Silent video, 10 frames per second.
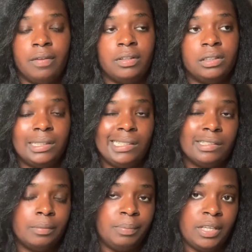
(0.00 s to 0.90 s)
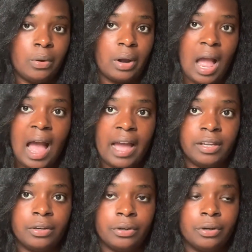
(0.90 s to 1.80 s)
at least a B or
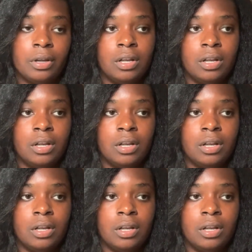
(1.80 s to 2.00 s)
higher